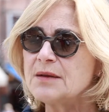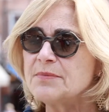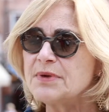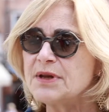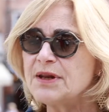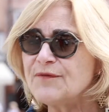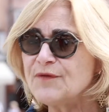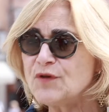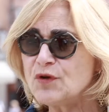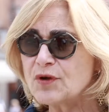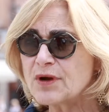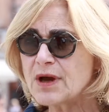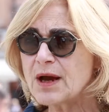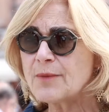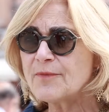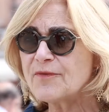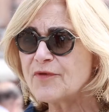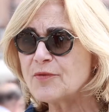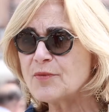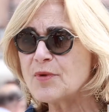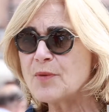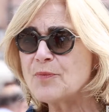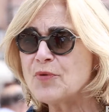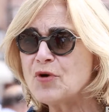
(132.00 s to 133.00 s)
But if you come
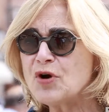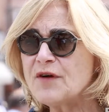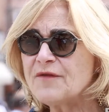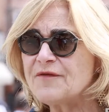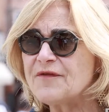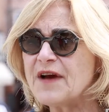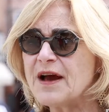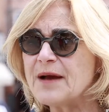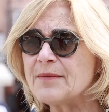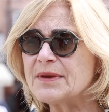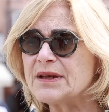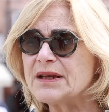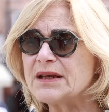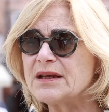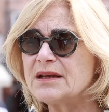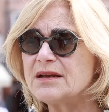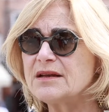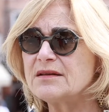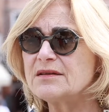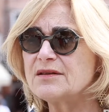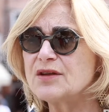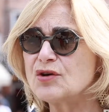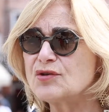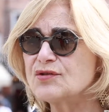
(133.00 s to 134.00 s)
from a poor
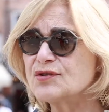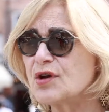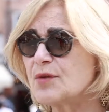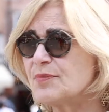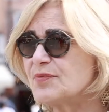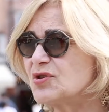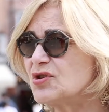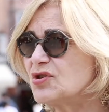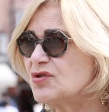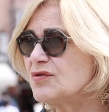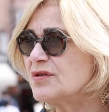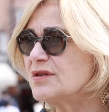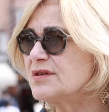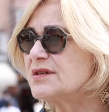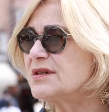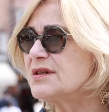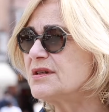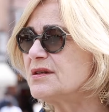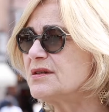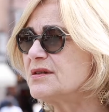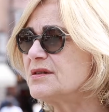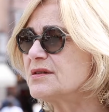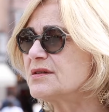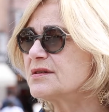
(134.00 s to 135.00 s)
family, those
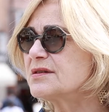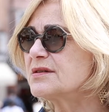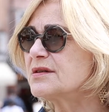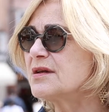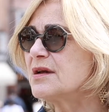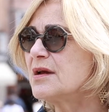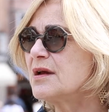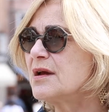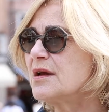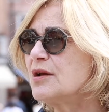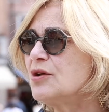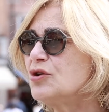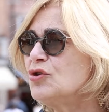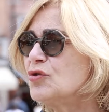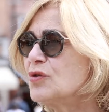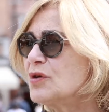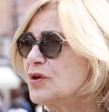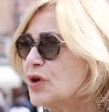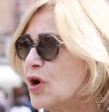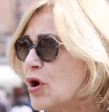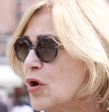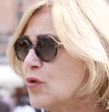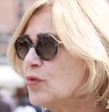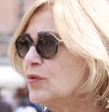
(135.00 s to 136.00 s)
opportunities, you
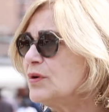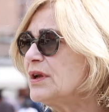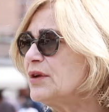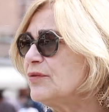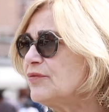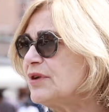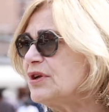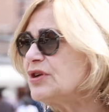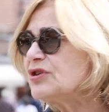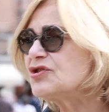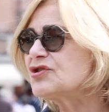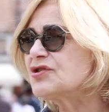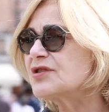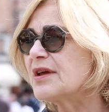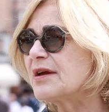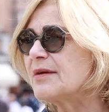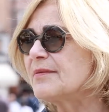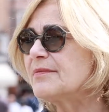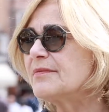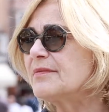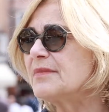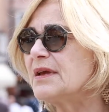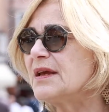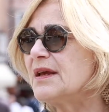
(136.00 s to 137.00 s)
can only reach
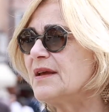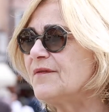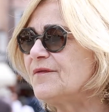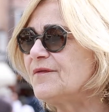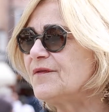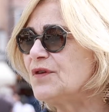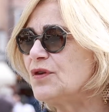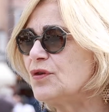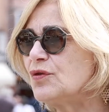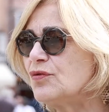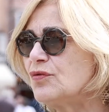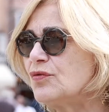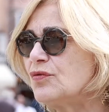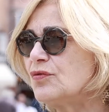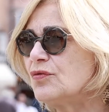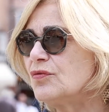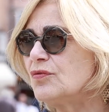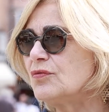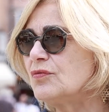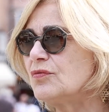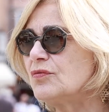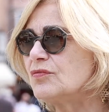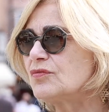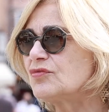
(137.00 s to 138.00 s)
them if
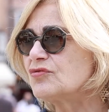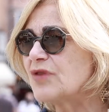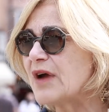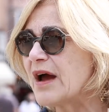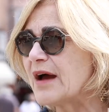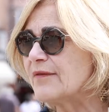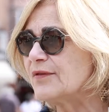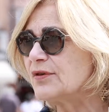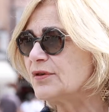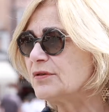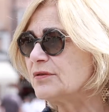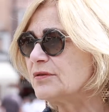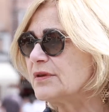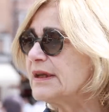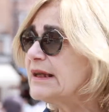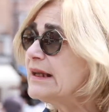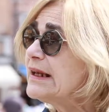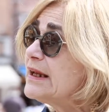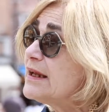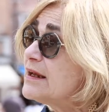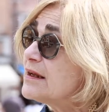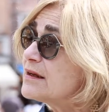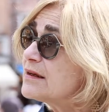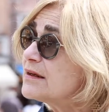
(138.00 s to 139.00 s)
you travel
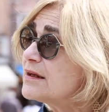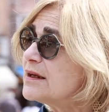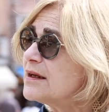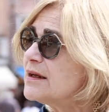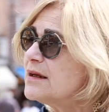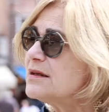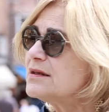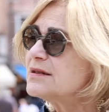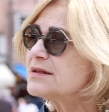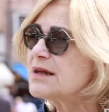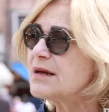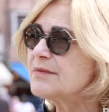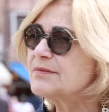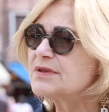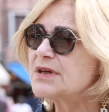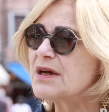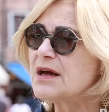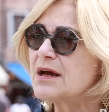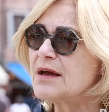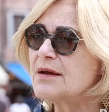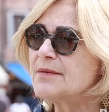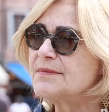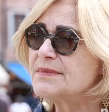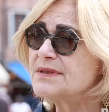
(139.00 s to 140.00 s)
illegally,
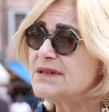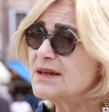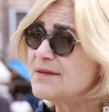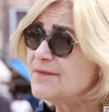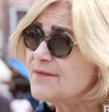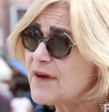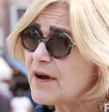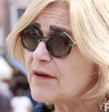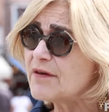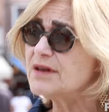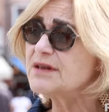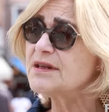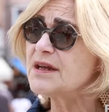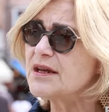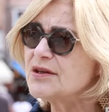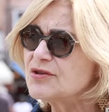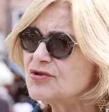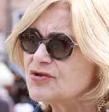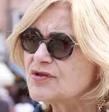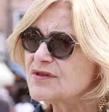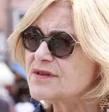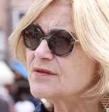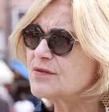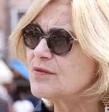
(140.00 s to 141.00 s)
sometimes in very
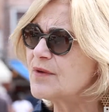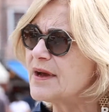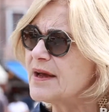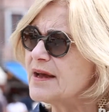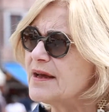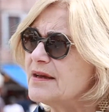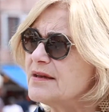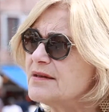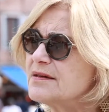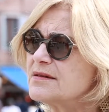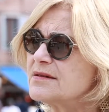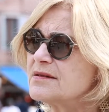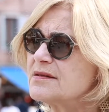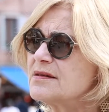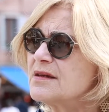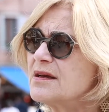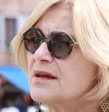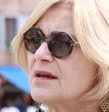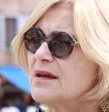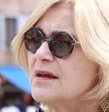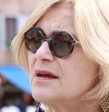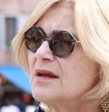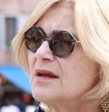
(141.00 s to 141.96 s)
dangerous ways.